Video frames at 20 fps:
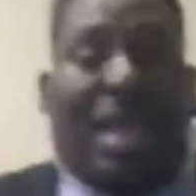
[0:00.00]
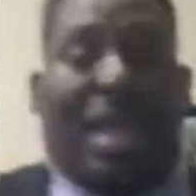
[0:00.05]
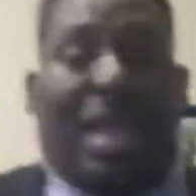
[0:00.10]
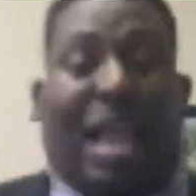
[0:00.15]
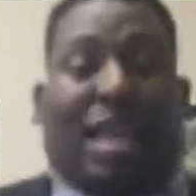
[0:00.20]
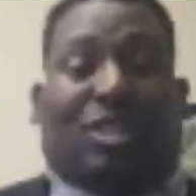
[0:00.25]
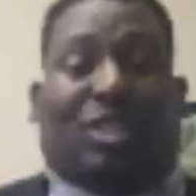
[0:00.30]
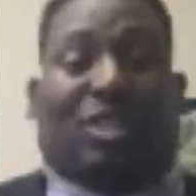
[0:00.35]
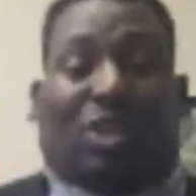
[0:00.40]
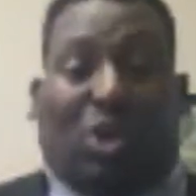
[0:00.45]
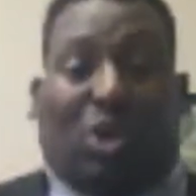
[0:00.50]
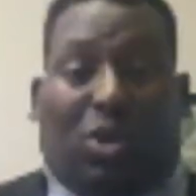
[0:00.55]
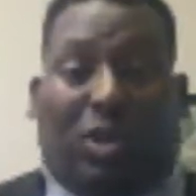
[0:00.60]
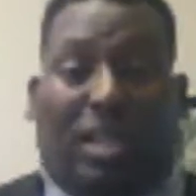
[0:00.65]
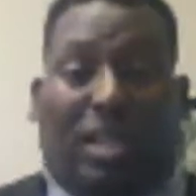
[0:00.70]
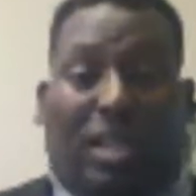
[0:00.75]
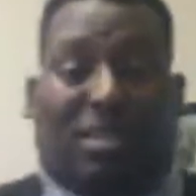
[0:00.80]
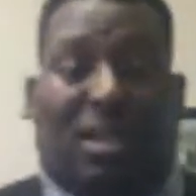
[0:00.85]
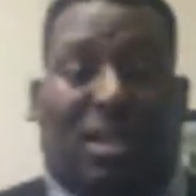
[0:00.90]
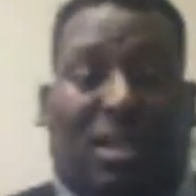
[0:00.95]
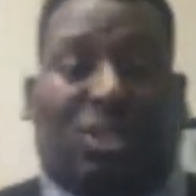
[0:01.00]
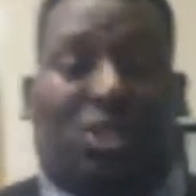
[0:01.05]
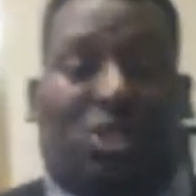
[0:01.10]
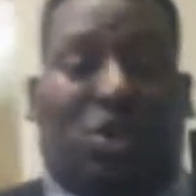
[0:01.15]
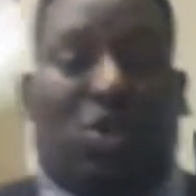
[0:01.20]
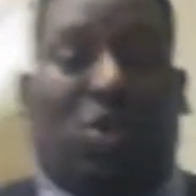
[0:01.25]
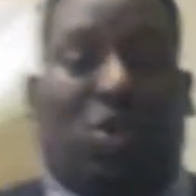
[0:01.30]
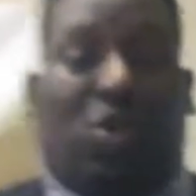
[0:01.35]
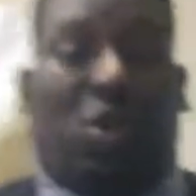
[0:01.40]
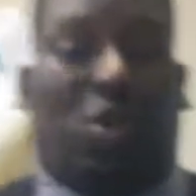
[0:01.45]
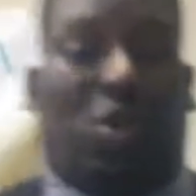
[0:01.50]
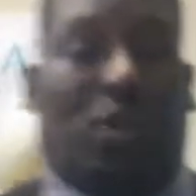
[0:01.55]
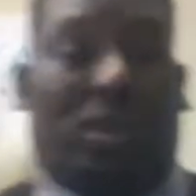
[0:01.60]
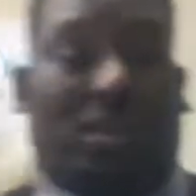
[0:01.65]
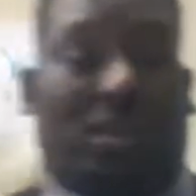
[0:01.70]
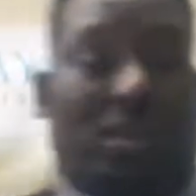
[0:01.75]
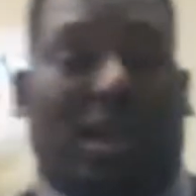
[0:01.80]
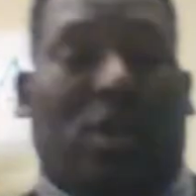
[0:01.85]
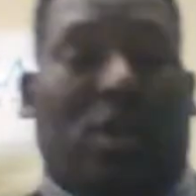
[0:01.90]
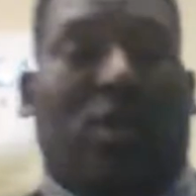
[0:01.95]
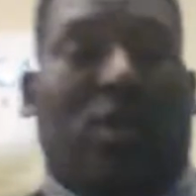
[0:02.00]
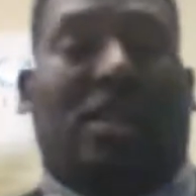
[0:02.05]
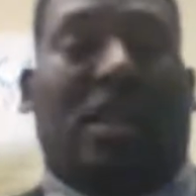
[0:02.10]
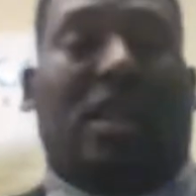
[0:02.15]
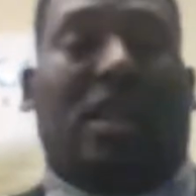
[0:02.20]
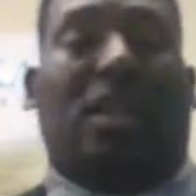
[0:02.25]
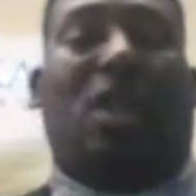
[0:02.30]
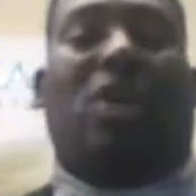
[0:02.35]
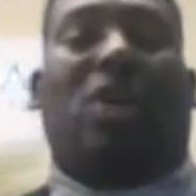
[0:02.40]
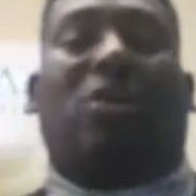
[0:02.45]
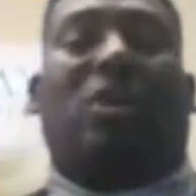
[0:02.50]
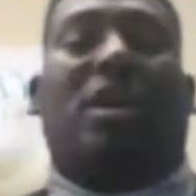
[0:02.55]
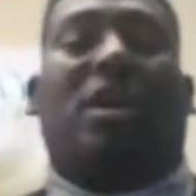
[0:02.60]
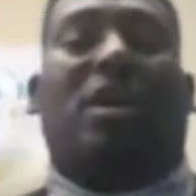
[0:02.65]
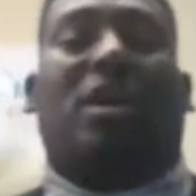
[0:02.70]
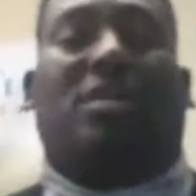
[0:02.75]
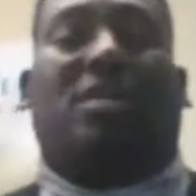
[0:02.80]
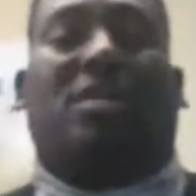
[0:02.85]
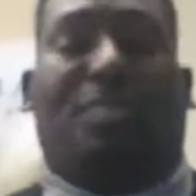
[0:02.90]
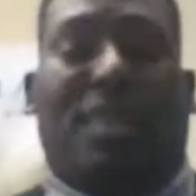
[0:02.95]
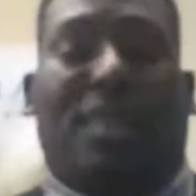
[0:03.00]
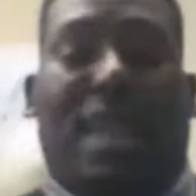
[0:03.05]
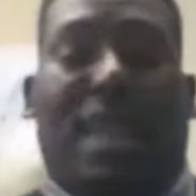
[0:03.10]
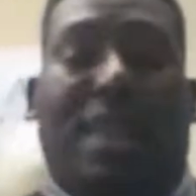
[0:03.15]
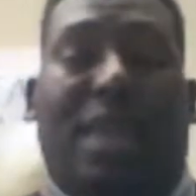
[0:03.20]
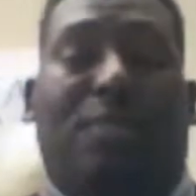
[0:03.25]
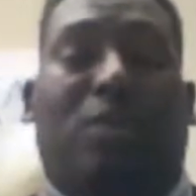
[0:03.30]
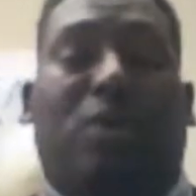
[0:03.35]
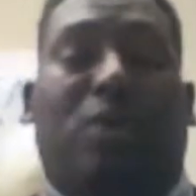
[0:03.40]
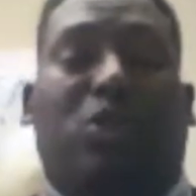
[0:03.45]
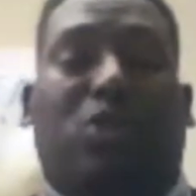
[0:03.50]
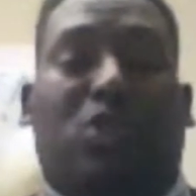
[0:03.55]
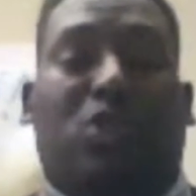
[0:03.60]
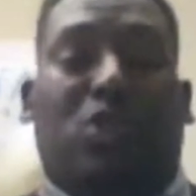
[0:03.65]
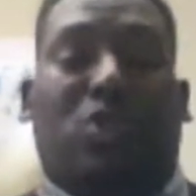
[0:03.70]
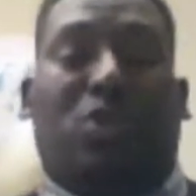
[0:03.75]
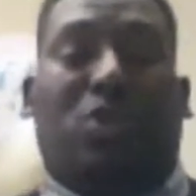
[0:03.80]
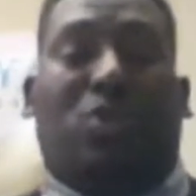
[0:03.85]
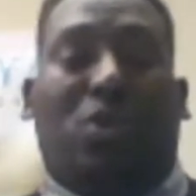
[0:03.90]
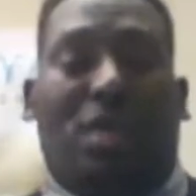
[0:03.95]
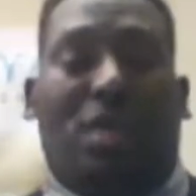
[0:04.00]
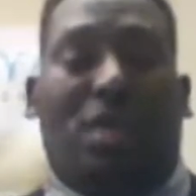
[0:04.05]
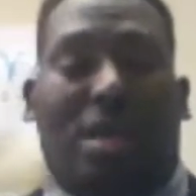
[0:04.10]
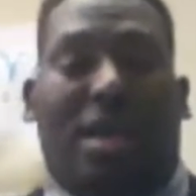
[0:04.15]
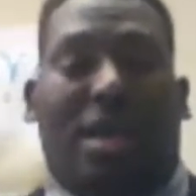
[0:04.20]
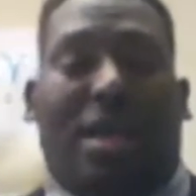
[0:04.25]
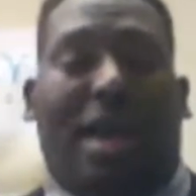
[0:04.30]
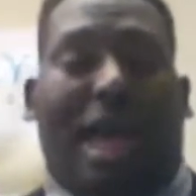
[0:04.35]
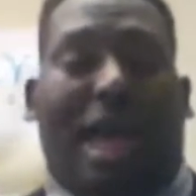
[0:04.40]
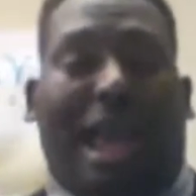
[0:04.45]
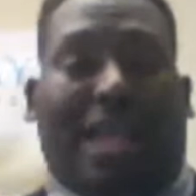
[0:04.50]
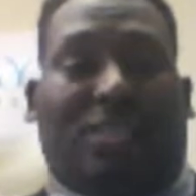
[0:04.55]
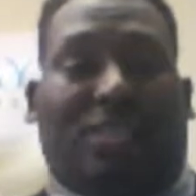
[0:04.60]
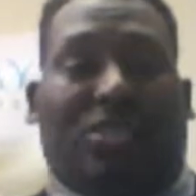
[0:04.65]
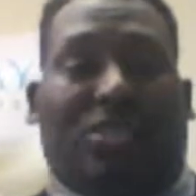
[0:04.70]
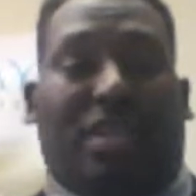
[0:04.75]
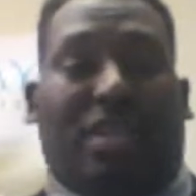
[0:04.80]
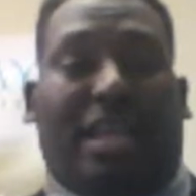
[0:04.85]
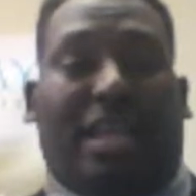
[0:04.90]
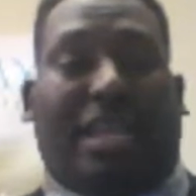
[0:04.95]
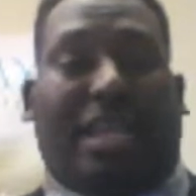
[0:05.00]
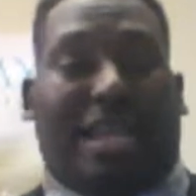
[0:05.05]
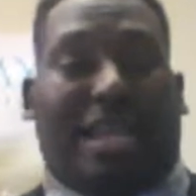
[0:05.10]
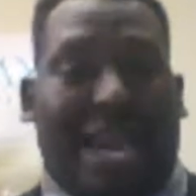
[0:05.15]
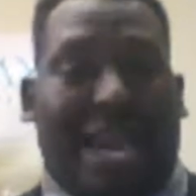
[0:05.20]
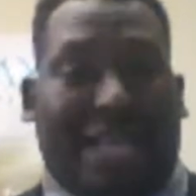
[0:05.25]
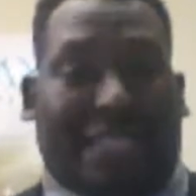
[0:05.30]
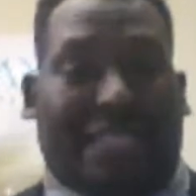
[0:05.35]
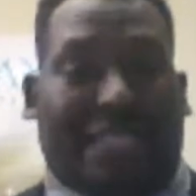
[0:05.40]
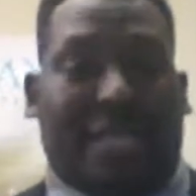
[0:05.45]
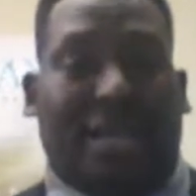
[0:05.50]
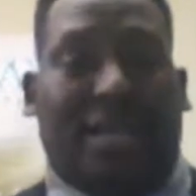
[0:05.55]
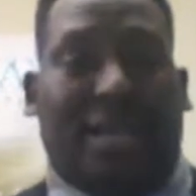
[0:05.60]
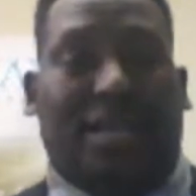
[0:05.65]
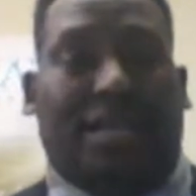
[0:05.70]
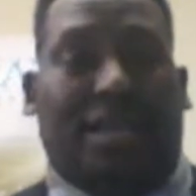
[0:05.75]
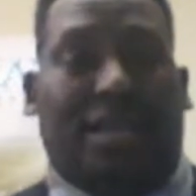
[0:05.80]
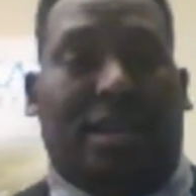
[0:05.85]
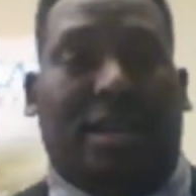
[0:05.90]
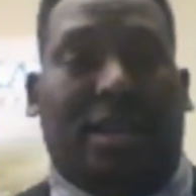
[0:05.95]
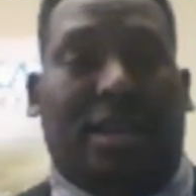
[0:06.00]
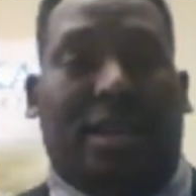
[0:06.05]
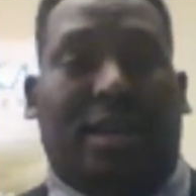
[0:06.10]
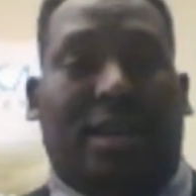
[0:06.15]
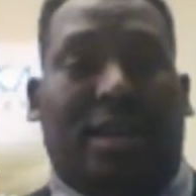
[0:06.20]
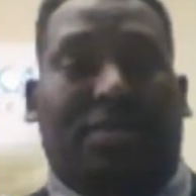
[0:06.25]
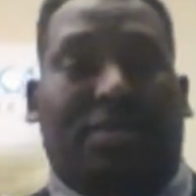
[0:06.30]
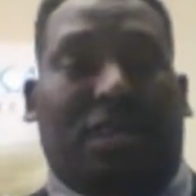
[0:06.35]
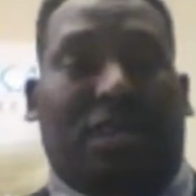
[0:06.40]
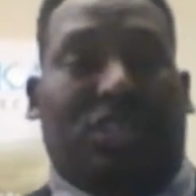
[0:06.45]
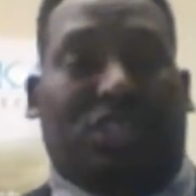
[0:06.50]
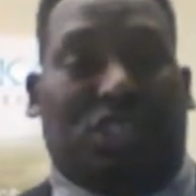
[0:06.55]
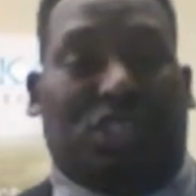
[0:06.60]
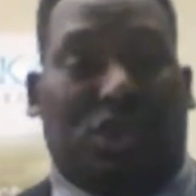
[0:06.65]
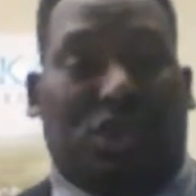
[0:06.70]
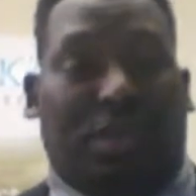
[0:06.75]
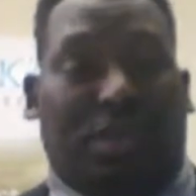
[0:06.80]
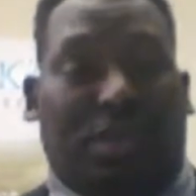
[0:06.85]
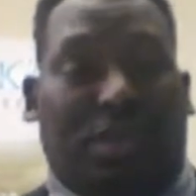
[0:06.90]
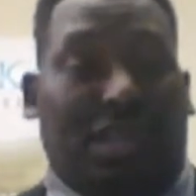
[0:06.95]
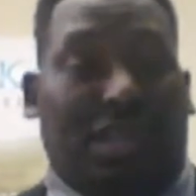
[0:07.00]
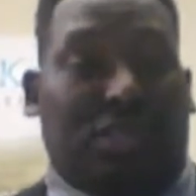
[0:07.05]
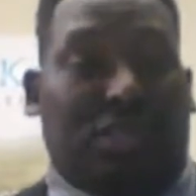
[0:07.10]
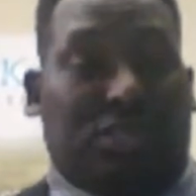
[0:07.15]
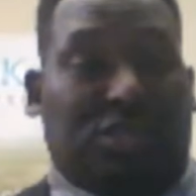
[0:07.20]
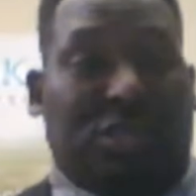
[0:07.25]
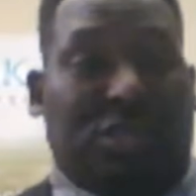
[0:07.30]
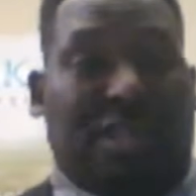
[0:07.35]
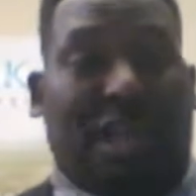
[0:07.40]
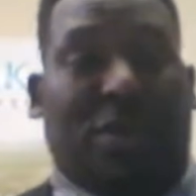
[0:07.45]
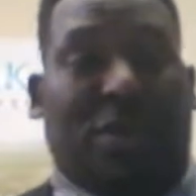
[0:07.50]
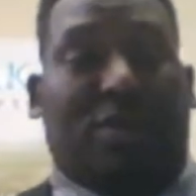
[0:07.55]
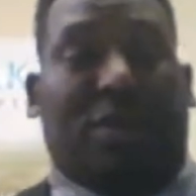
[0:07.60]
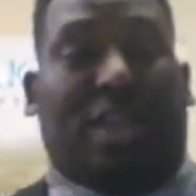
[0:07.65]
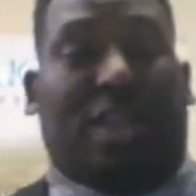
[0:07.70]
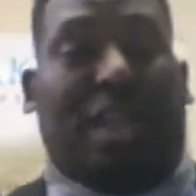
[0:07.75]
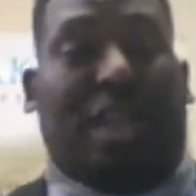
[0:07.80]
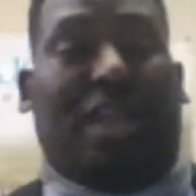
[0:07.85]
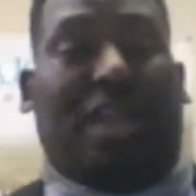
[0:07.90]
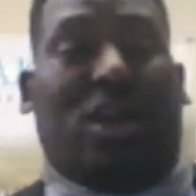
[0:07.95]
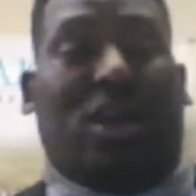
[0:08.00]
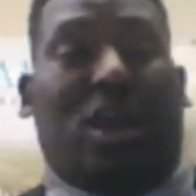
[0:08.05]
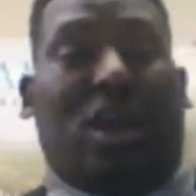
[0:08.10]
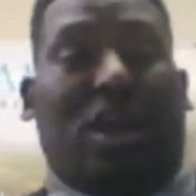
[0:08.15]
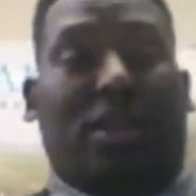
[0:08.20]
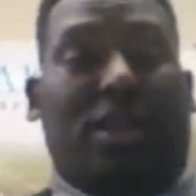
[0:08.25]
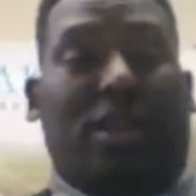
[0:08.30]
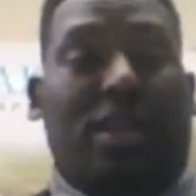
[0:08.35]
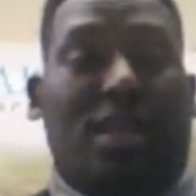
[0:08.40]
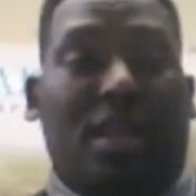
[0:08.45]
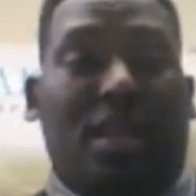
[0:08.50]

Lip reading: and solely to do one thing alone, to be able to actually get the show, the ministry that we're getting on.